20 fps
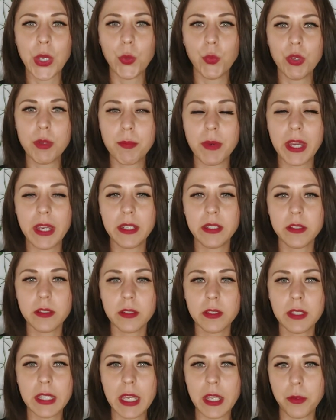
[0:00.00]
we
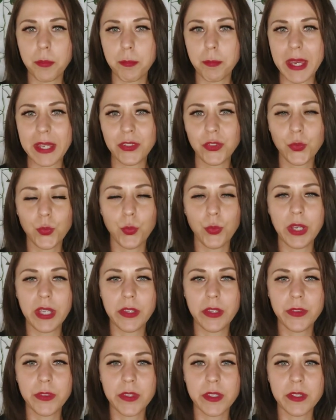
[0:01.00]
might get met
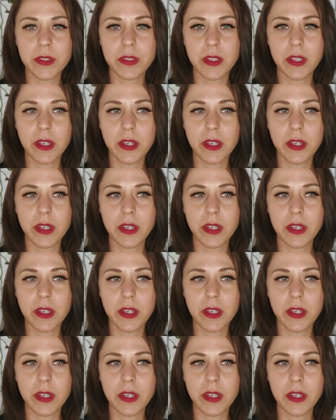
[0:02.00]
with